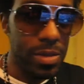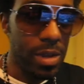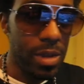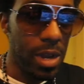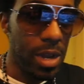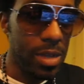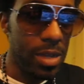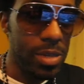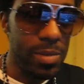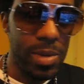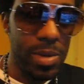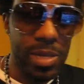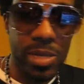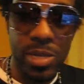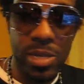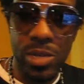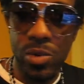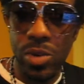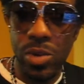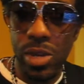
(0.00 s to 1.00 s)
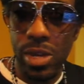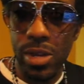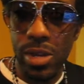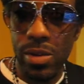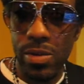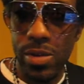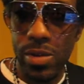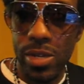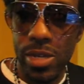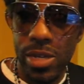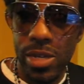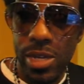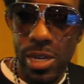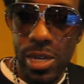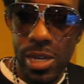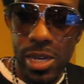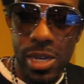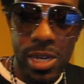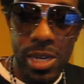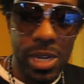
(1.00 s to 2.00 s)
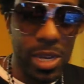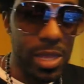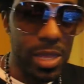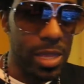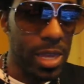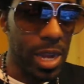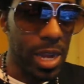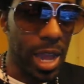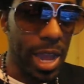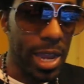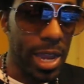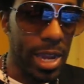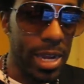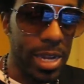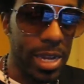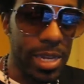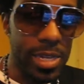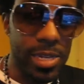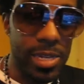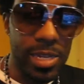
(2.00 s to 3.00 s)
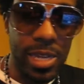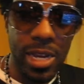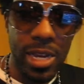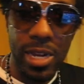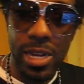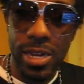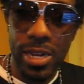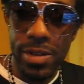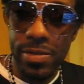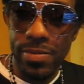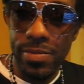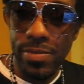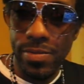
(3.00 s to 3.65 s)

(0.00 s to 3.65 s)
uh, to my studio, and then I can extend it,